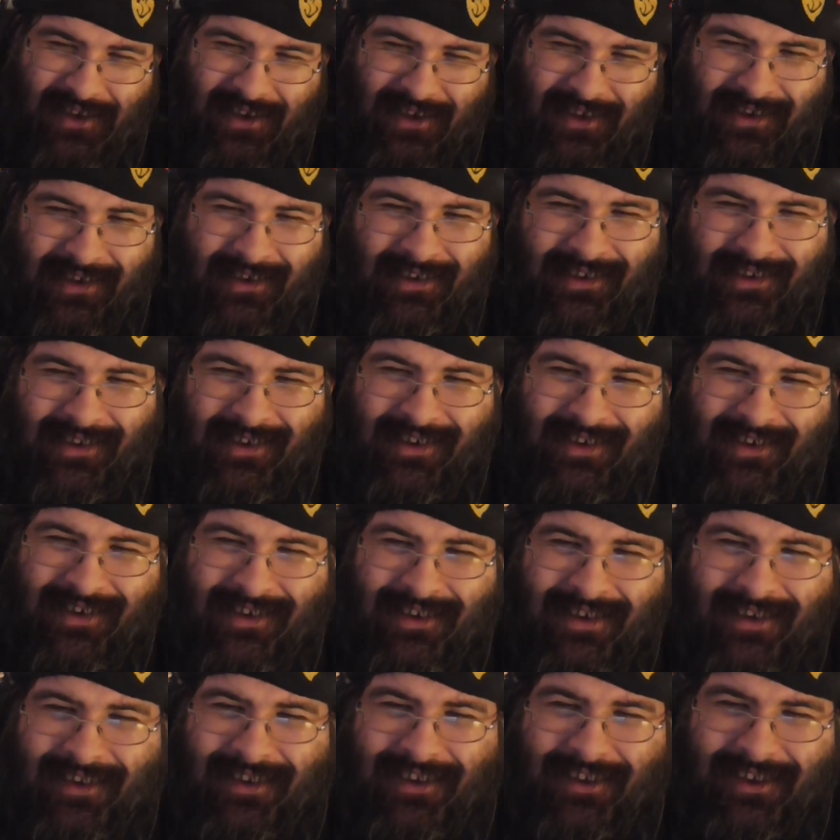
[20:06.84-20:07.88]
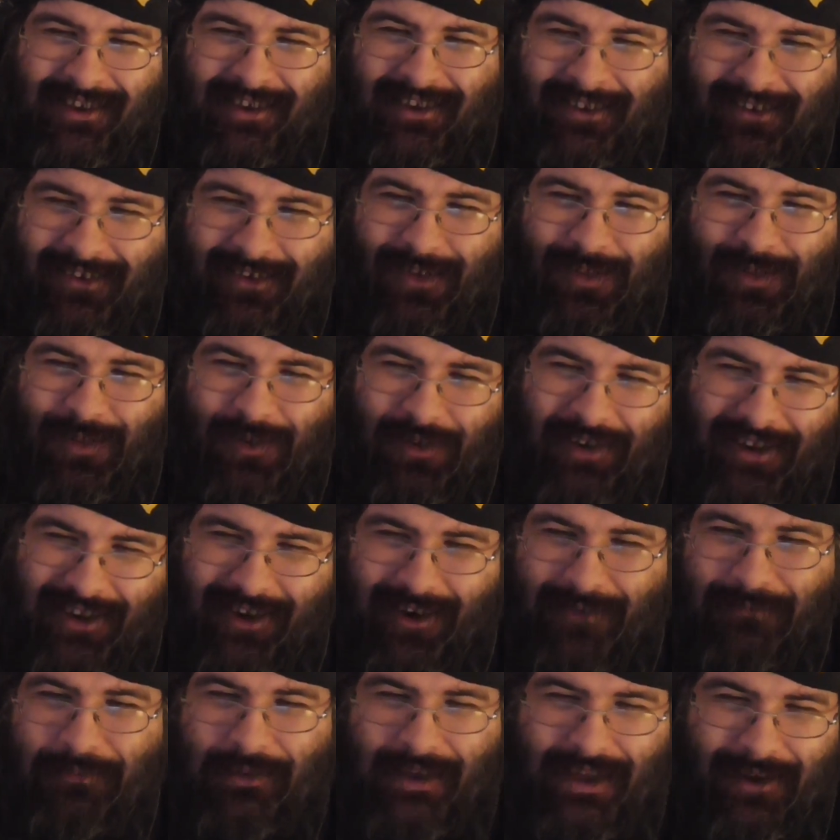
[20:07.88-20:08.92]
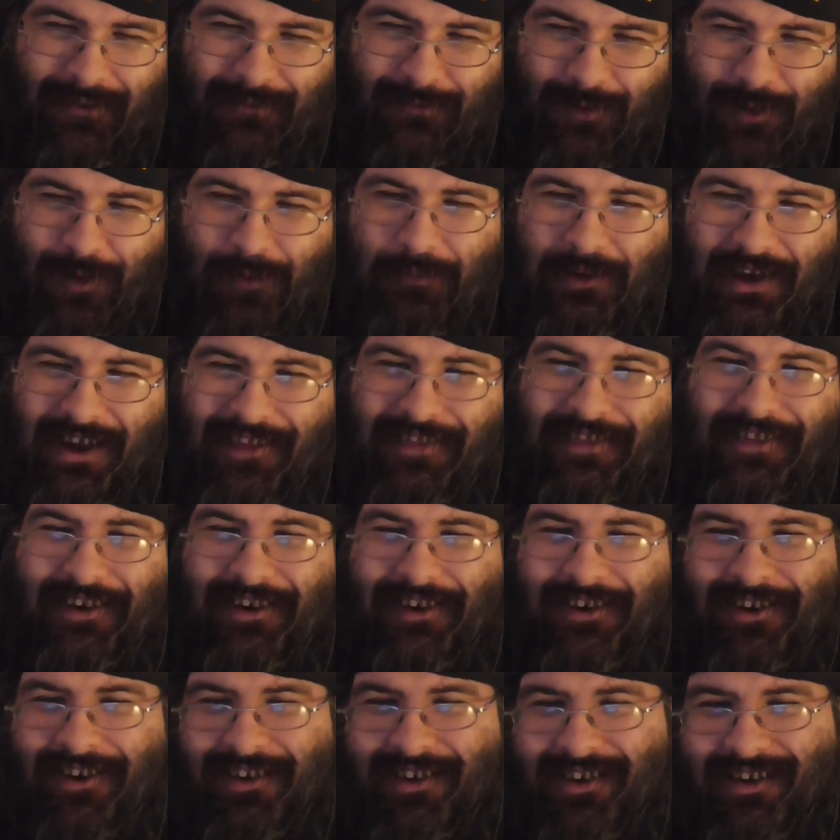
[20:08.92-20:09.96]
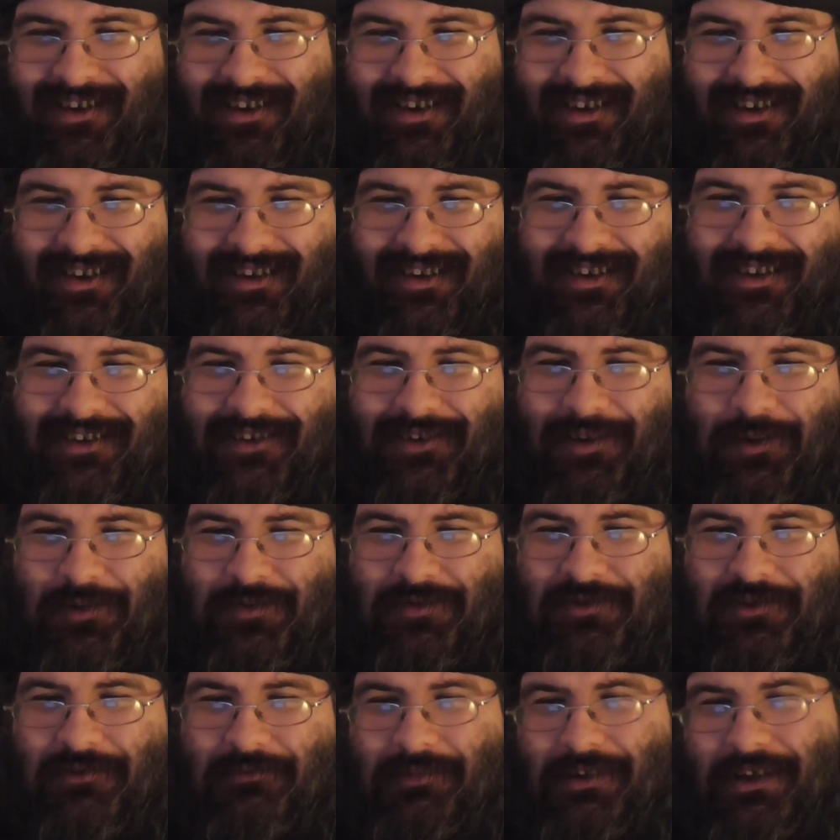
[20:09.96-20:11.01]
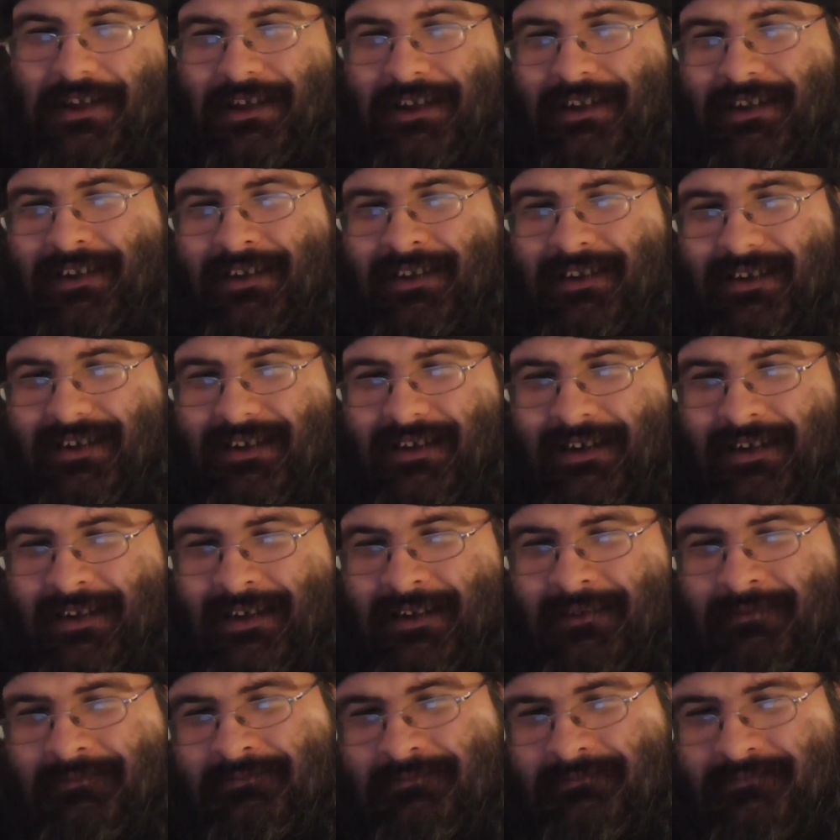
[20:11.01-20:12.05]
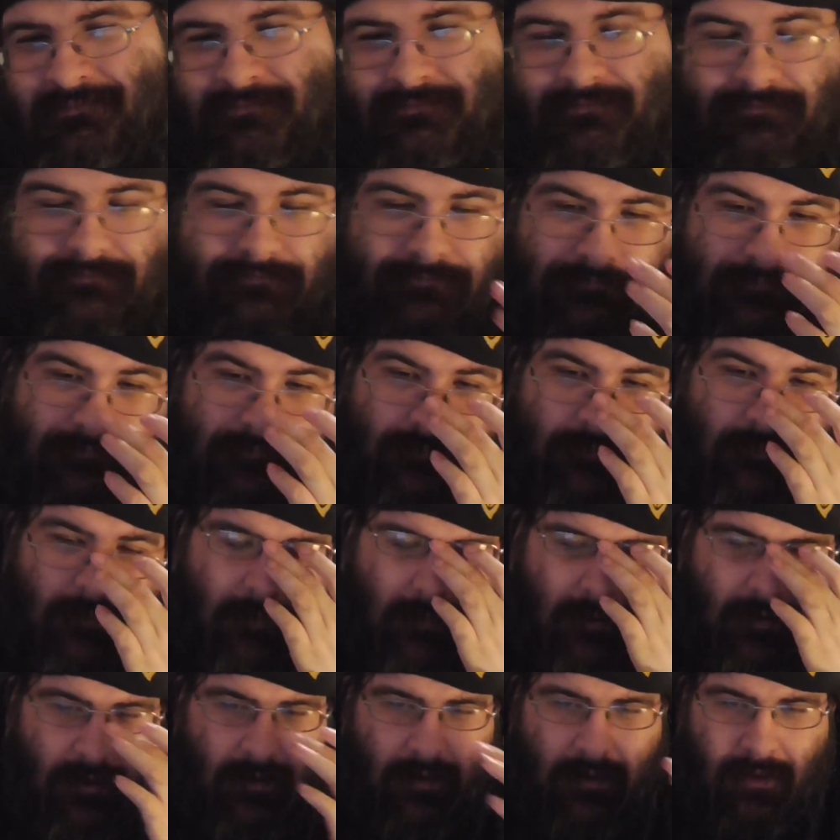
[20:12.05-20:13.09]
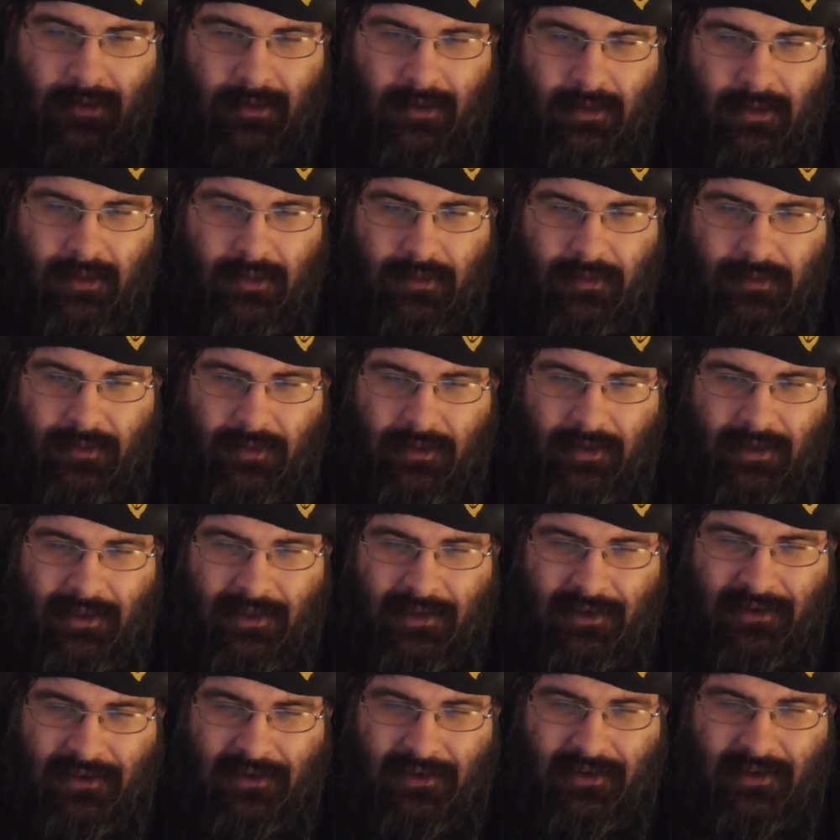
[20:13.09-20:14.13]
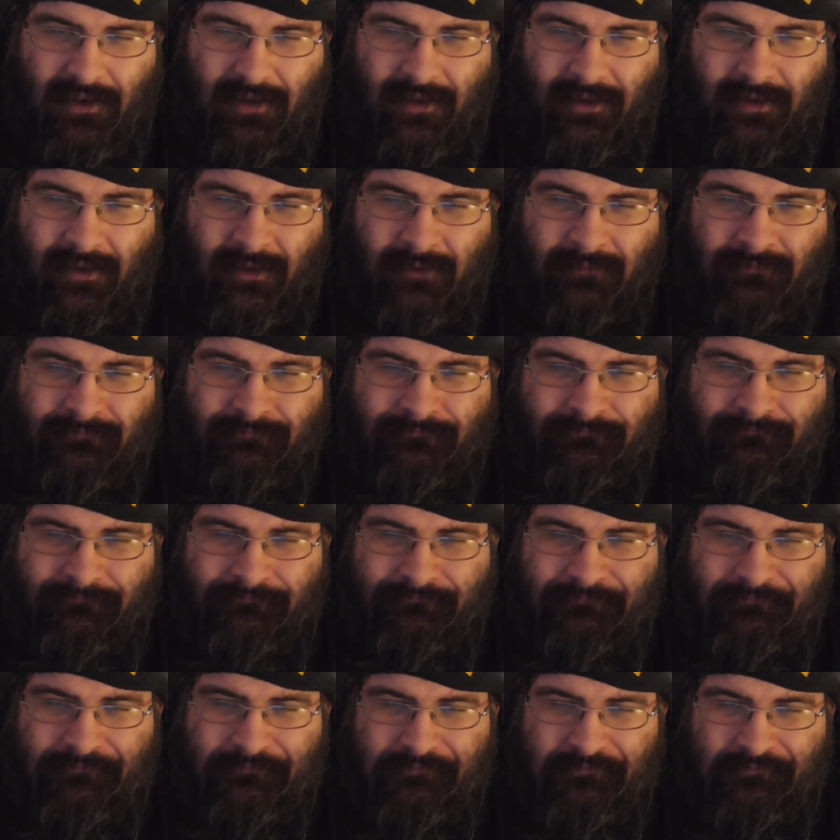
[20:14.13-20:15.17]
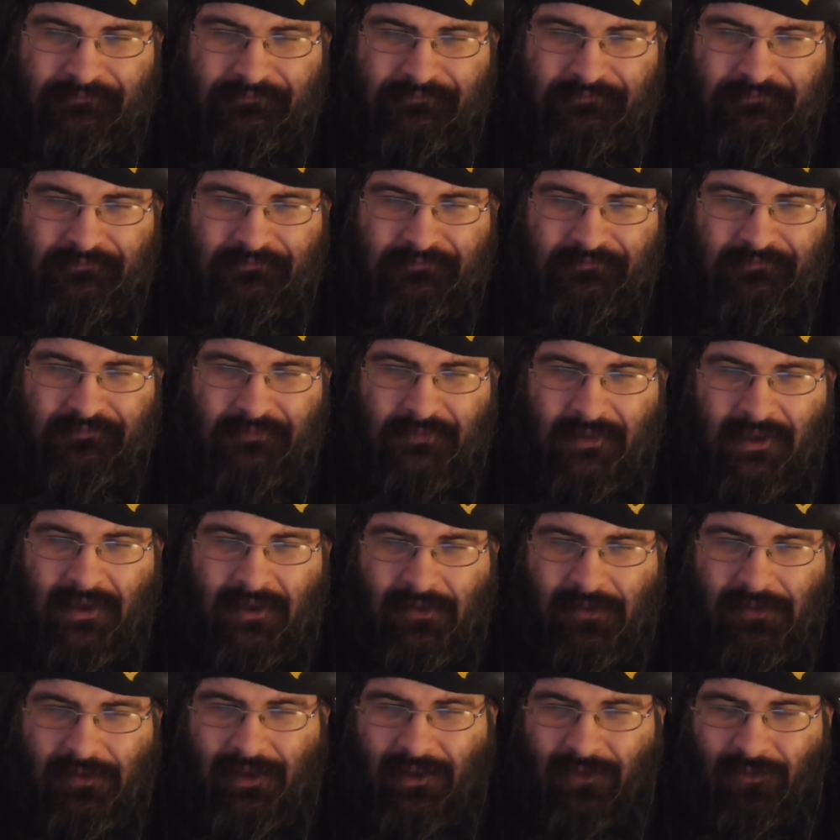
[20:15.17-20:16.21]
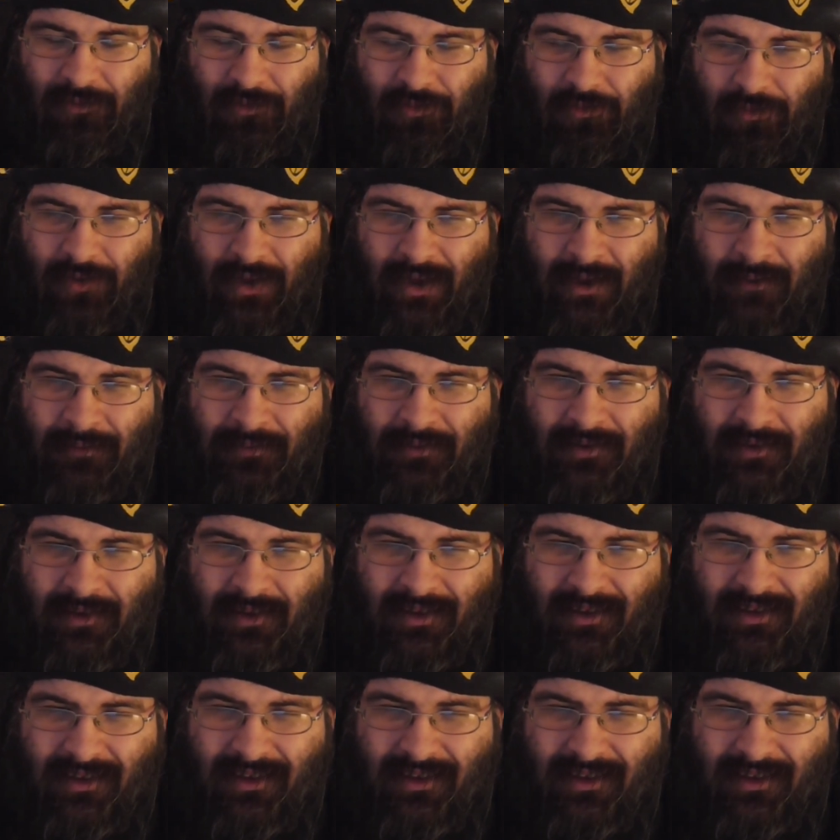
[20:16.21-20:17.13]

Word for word: uh, including our pet robot there. Toasterbot. Um, then, uh, yeah, schedule swap.